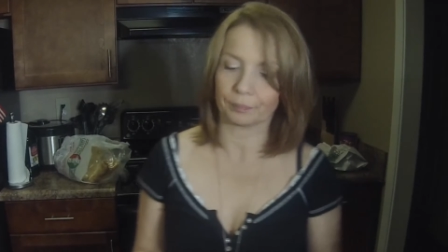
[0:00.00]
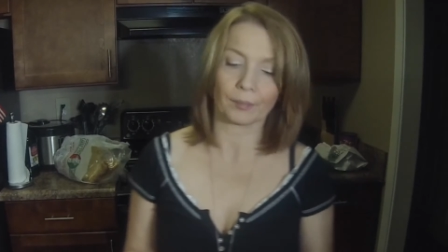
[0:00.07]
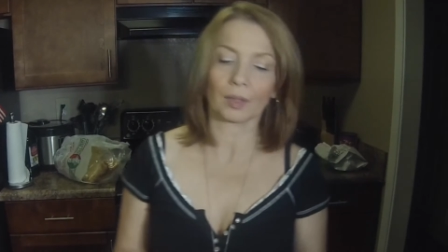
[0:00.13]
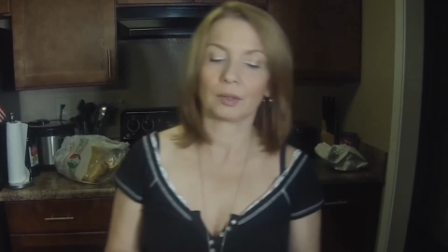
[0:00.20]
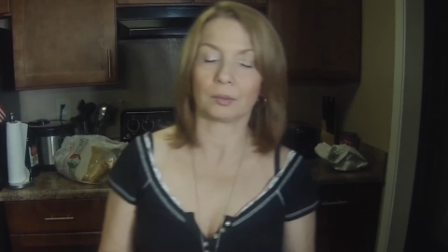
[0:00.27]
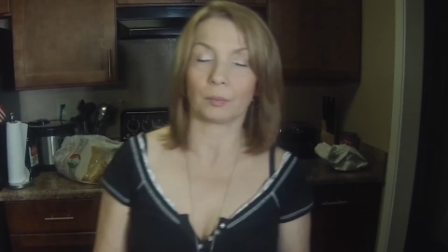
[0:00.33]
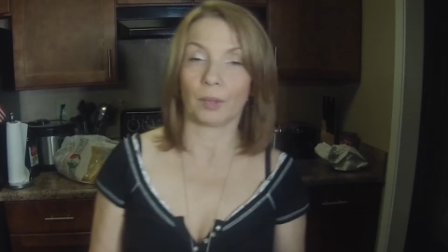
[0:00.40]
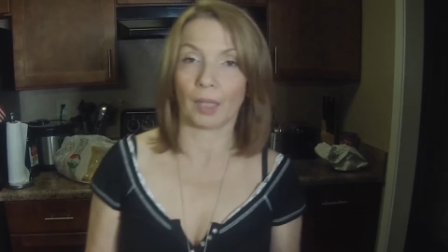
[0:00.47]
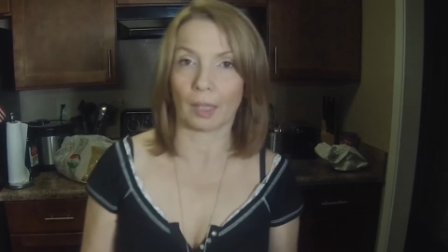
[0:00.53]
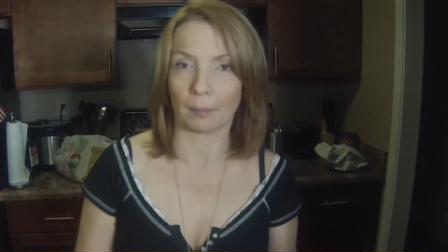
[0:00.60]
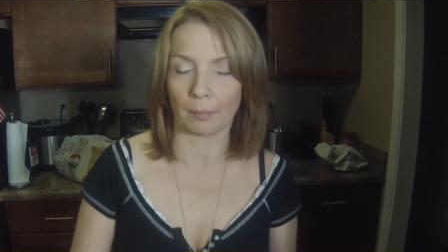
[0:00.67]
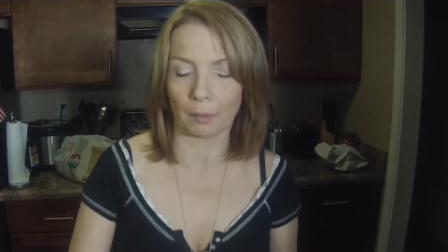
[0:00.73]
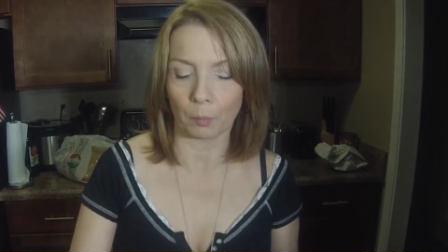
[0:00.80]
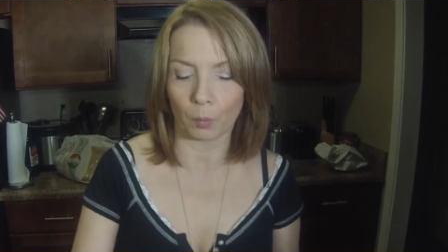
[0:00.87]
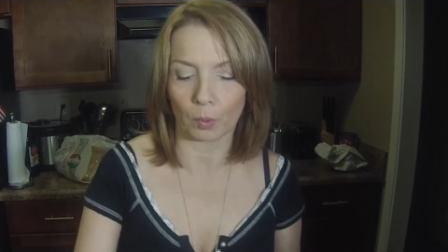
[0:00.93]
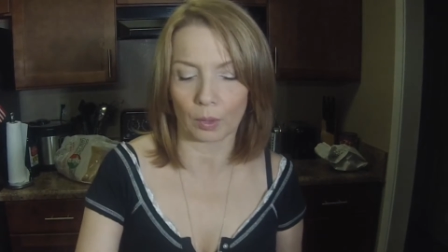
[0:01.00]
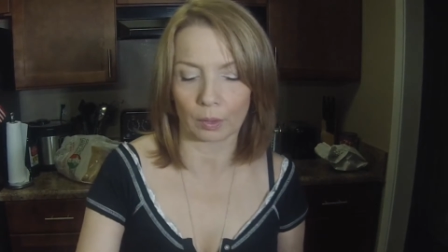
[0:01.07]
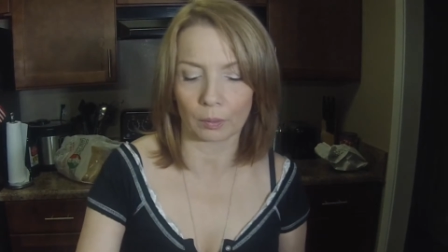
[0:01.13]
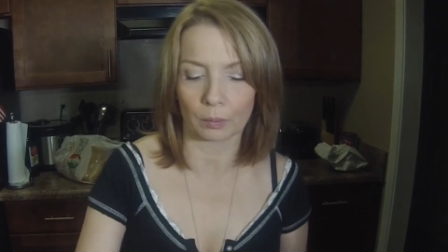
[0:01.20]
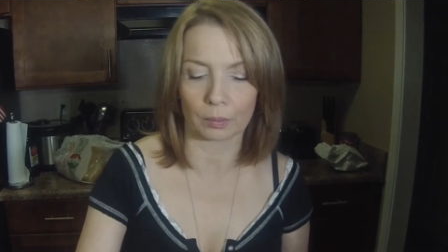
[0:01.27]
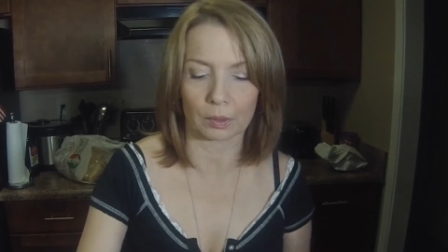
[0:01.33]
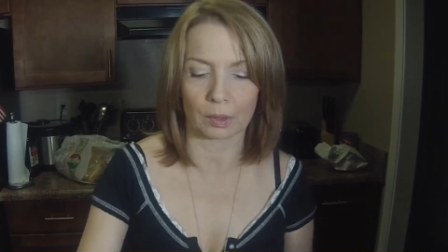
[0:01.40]
That's when I'm at
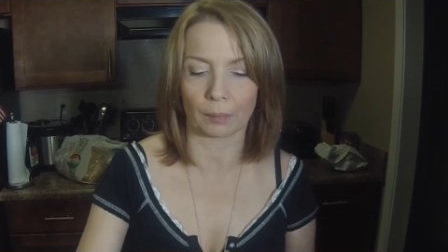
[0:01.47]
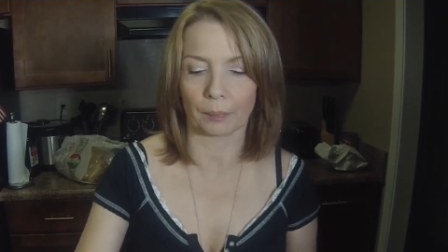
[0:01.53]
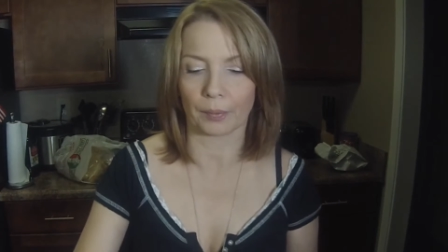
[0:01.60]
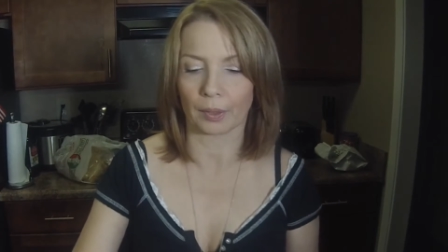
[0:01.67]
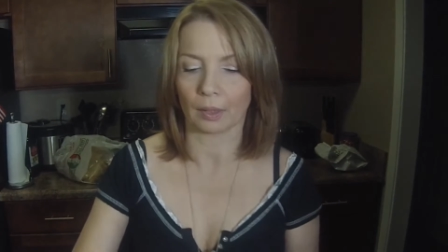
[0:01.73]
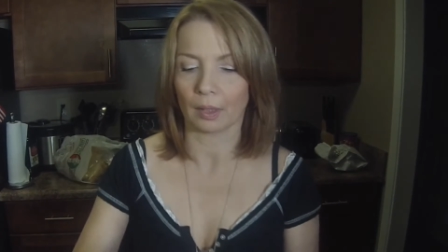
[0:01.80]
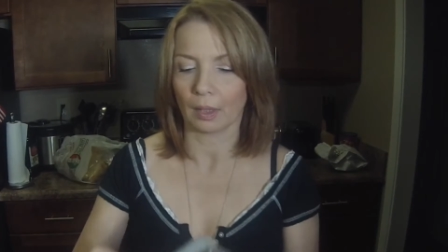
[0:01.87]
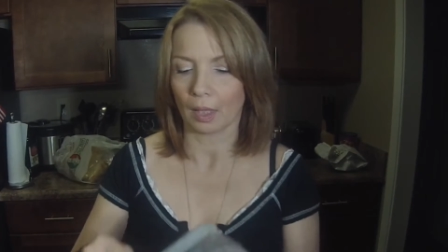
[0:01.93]
work or something.